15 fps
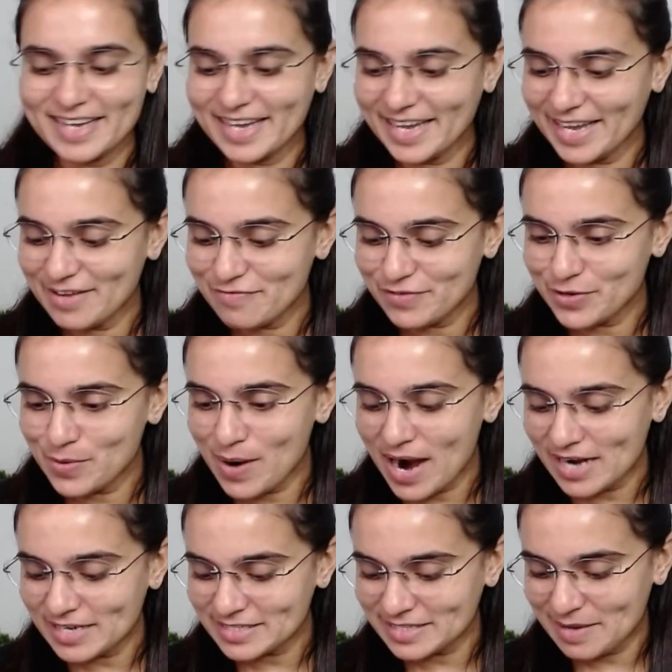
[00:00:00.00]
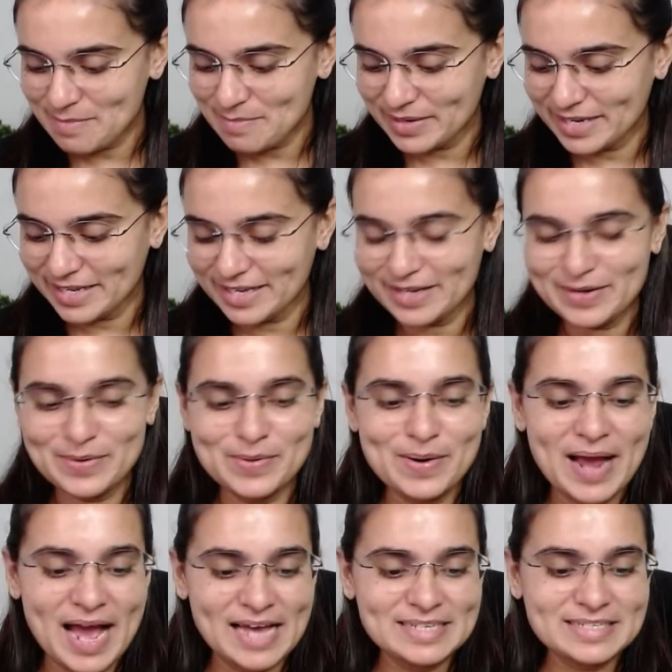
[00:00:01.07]
If you are somebody who
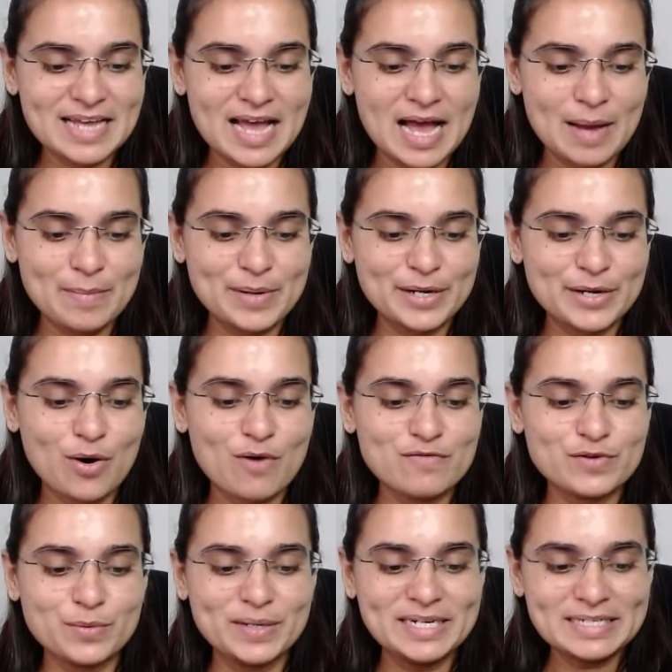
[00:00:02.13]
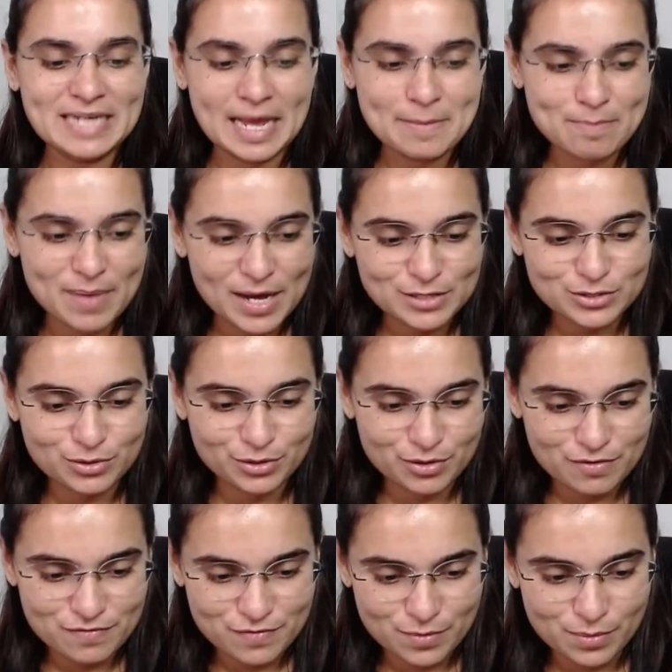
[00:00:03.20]
has a habit of doing time pass on
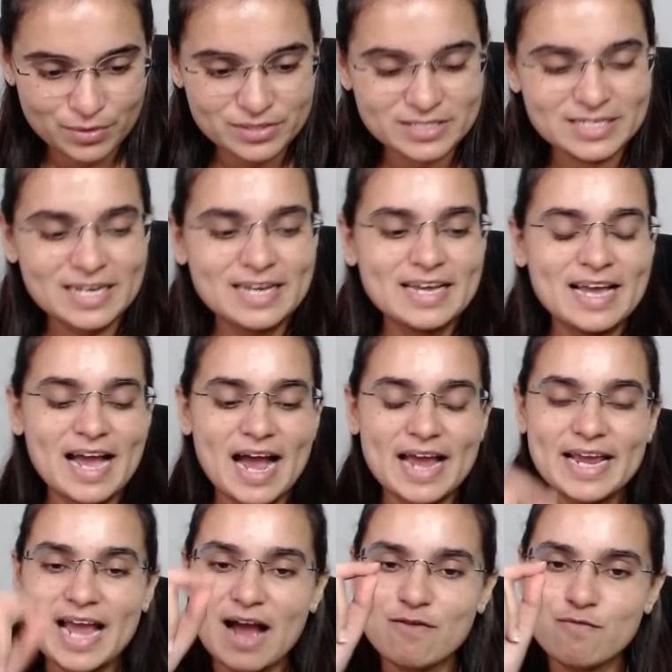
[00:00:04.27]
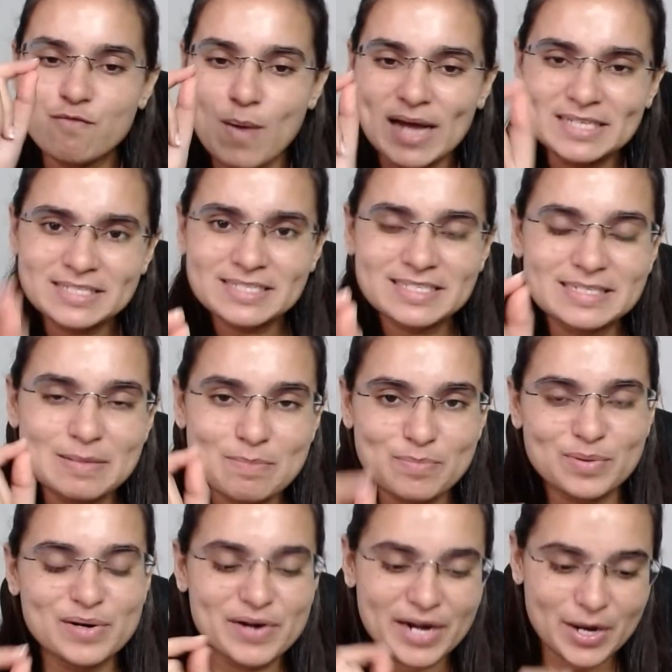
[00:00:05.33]
your phones, I have one
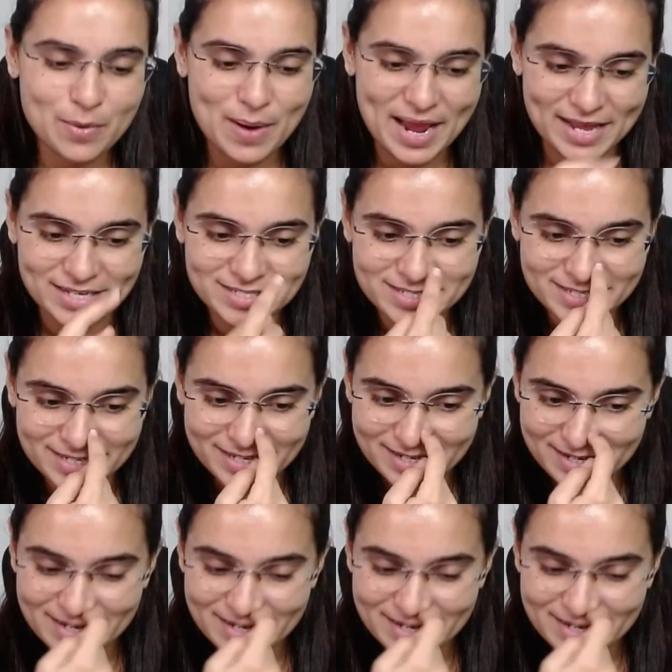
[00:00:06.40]
simple request.